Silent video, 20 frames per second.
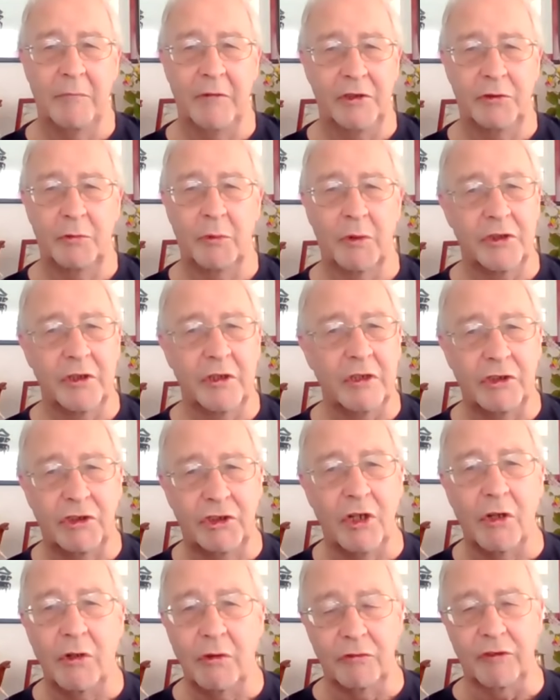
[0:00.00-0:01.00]
This wasn't a
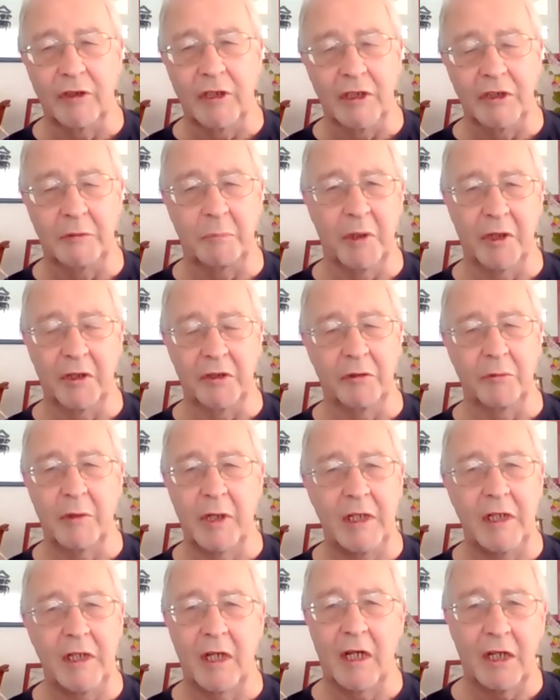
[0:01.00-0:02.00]
show village, by the
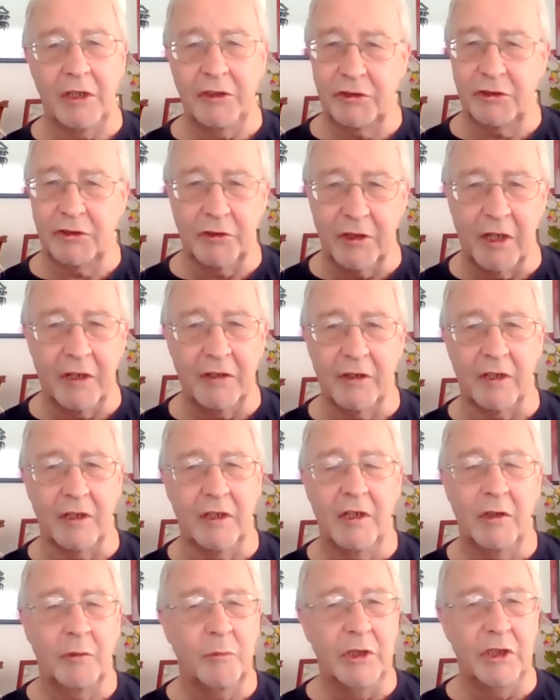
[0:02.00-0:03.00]
way.
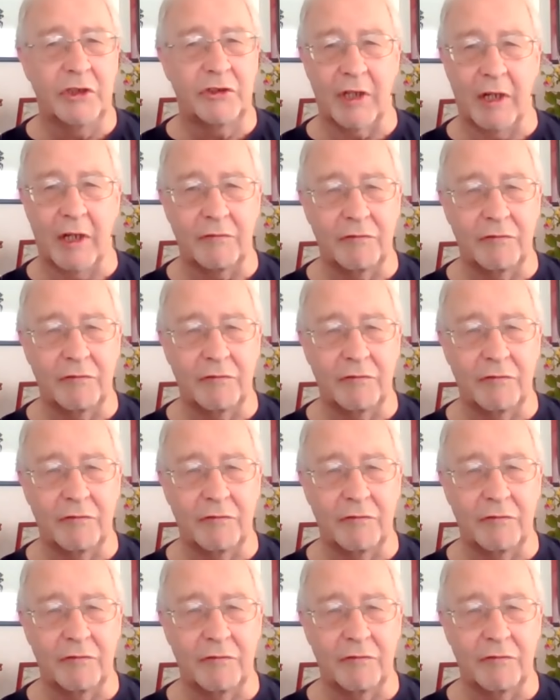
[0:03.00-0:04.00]
We traveled through
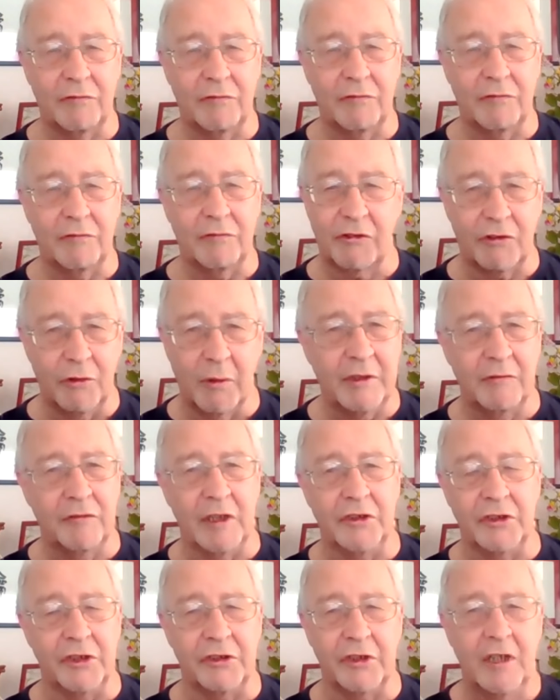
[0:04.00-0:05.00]
other villages
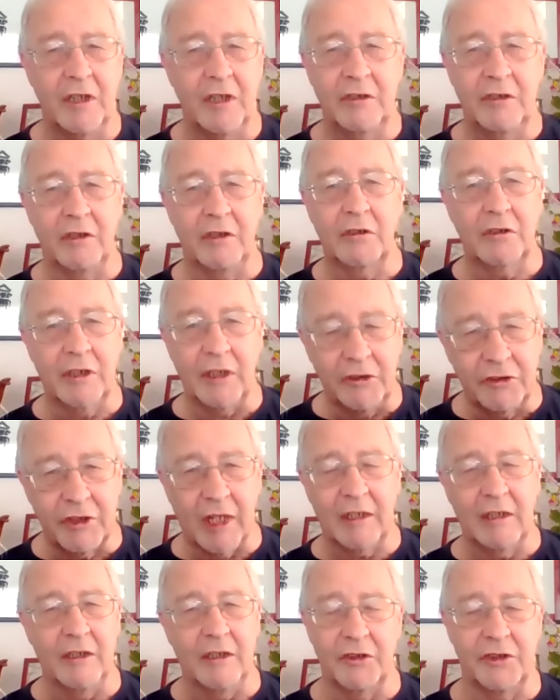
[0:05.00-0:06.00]
that looked exactly
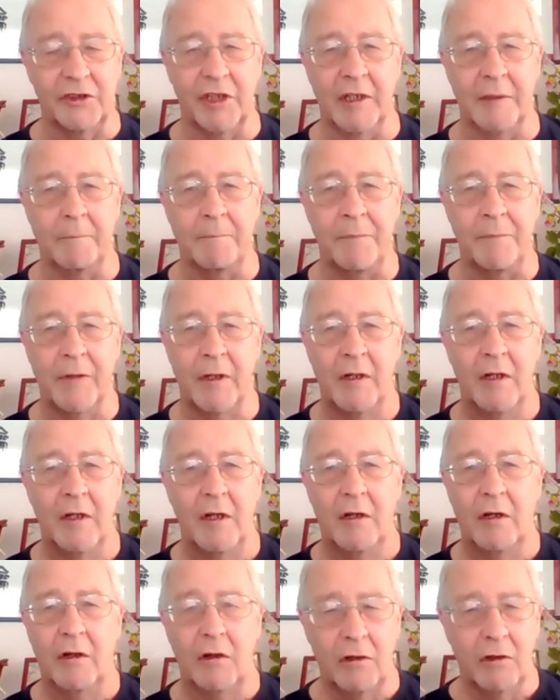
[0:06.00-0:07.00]
the same,
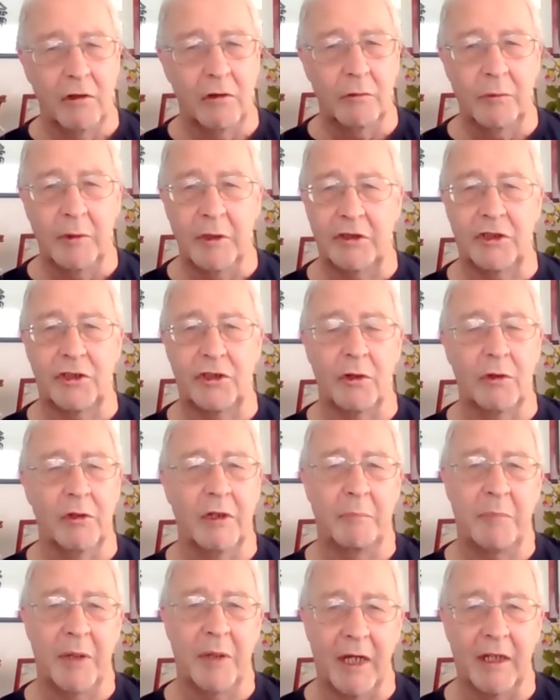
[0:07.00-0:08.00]
all with
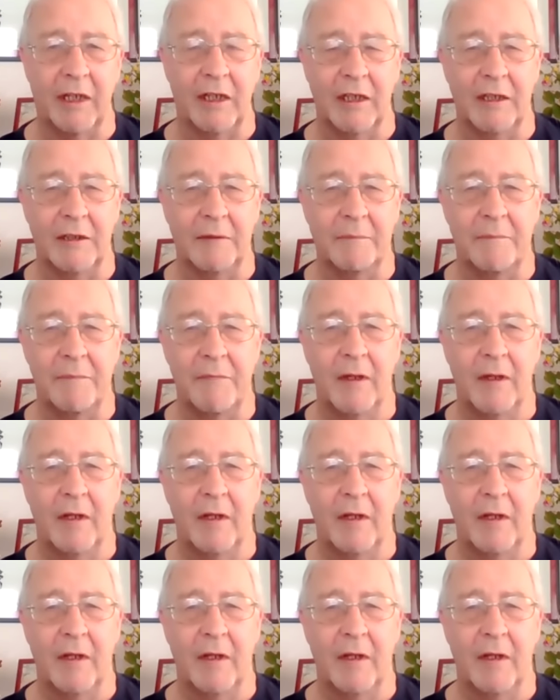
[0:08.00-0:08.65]
solar paneling,